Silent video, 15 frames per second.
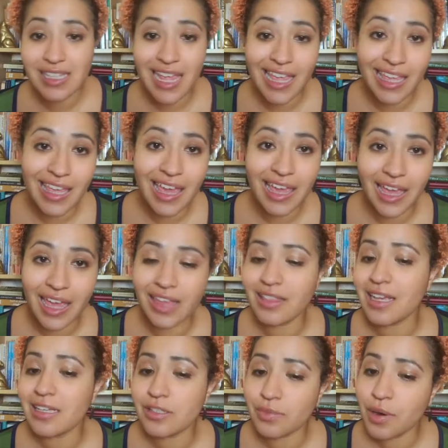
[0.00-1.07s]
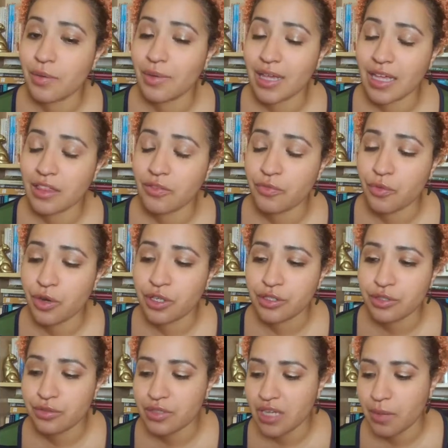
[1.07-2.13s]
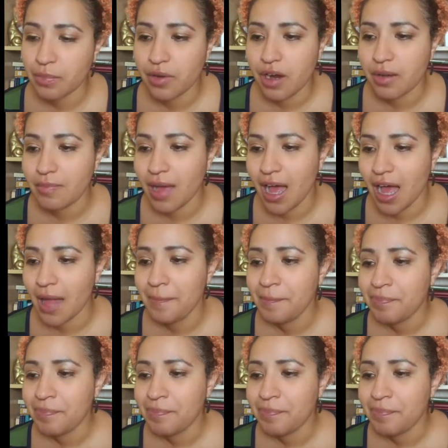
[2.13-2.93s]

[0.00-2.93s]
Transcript: aka that's where we get the 42 Tepra Ma'at,